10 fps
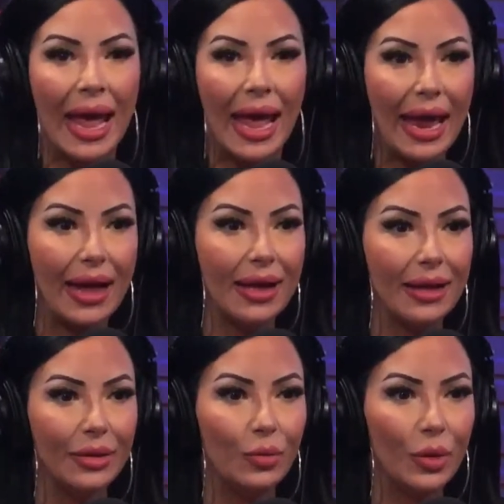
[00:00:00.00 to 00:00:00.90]

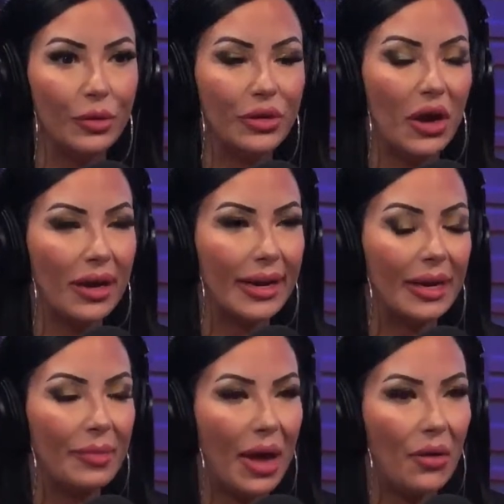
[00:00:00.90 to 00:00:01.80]
And we were talking
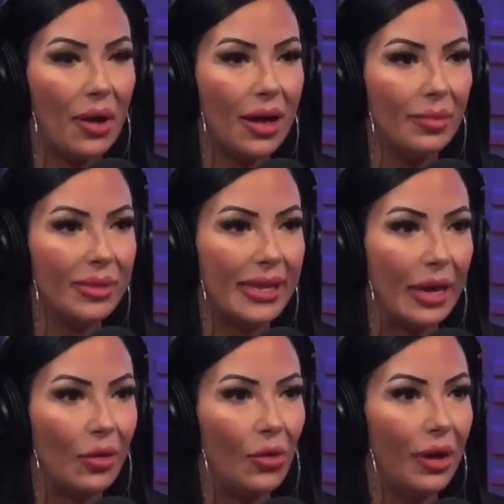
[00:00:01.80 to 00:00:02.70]
about
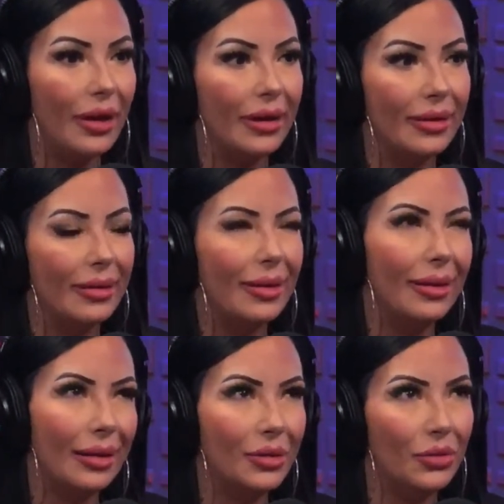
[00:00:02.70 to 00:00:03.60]
Saquon
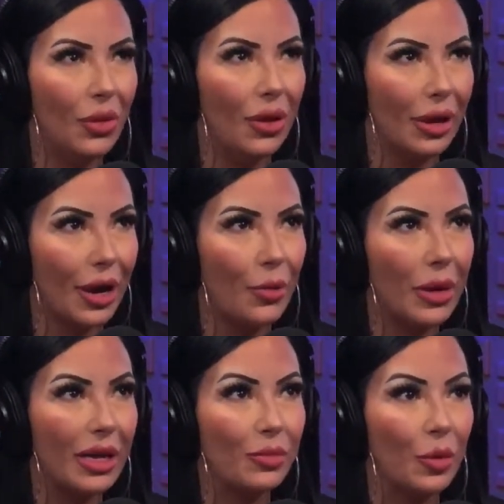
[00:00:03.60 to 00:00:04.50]
not too long ago
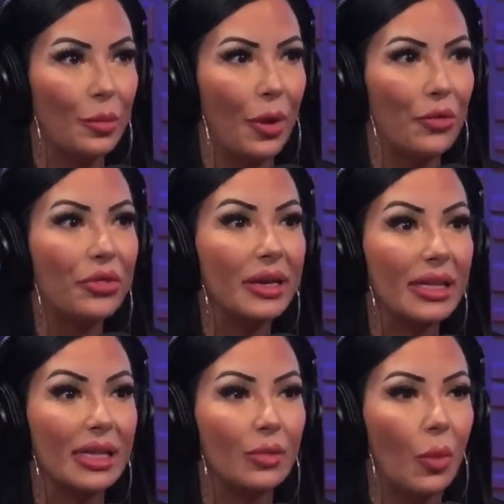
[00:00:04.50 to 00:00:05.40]
because we were both like
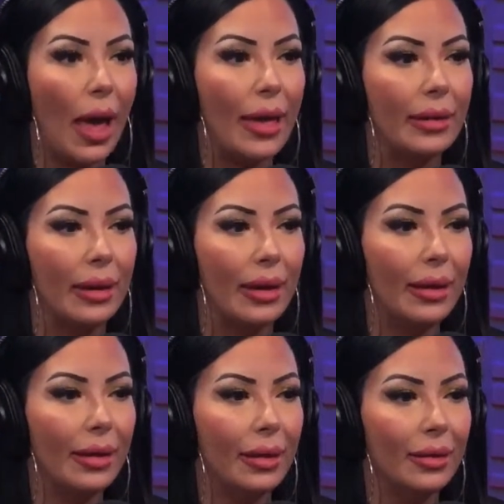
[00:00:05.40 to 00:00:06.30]
sweating
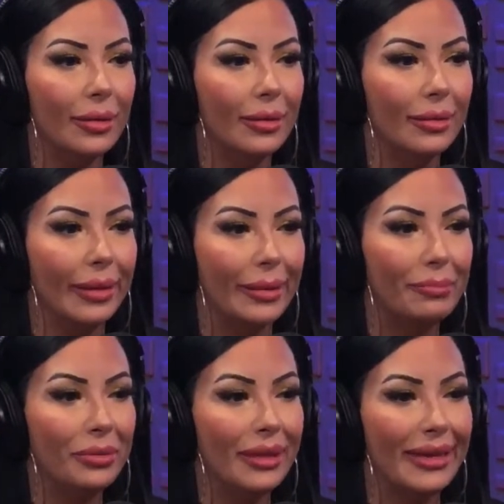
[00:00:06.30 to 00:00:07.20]
it. Like,
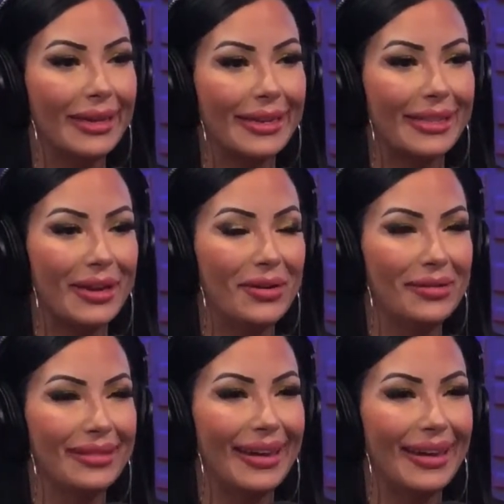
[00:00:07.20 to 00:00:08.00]
please don't.